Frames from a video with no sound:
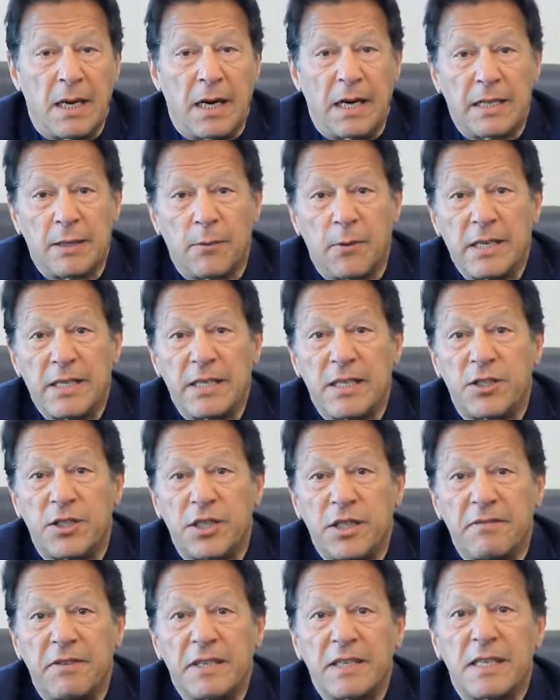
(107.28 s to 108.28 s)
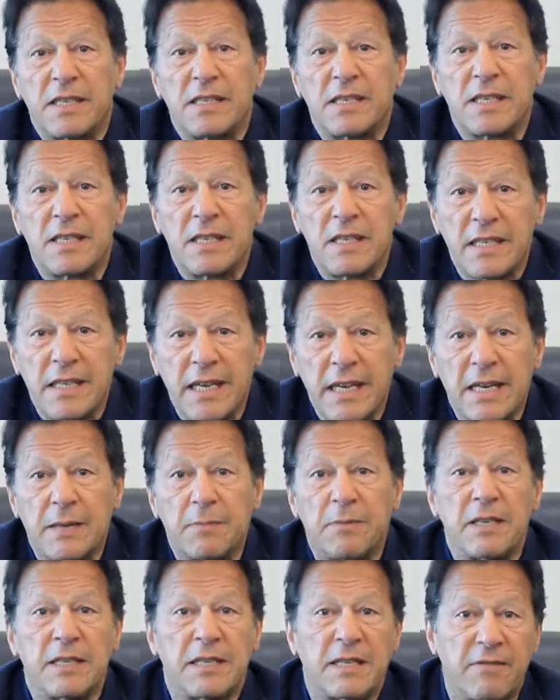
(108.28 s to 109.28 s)
Otherwise, achieving the
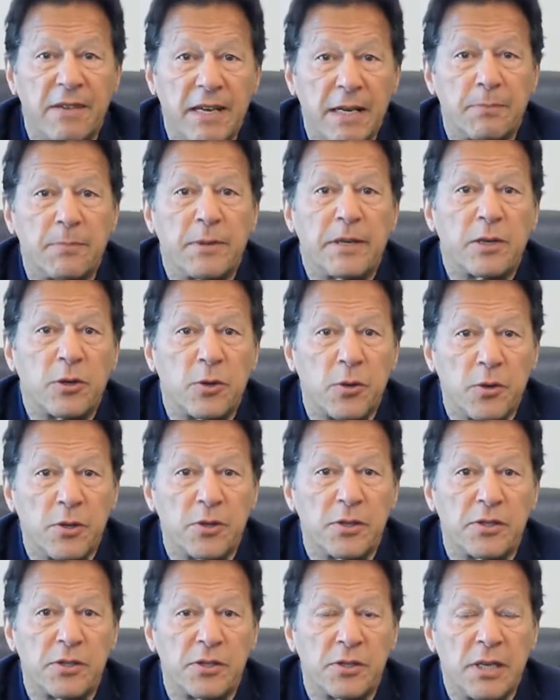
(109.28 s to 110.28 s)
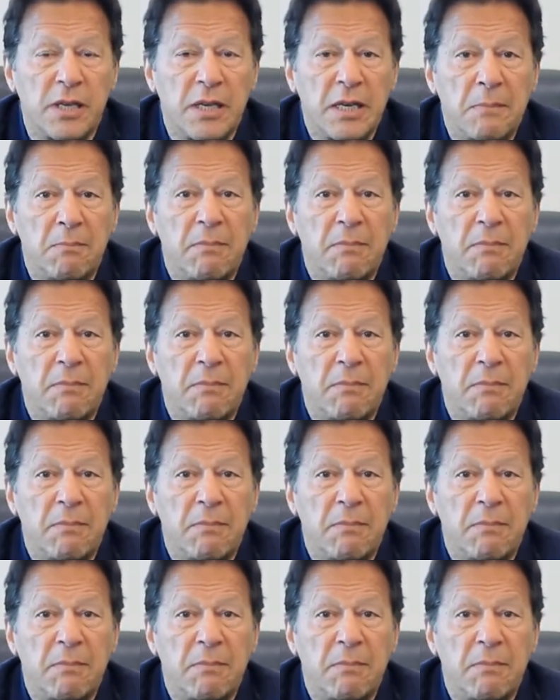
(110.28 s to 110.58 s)
sustainable development goals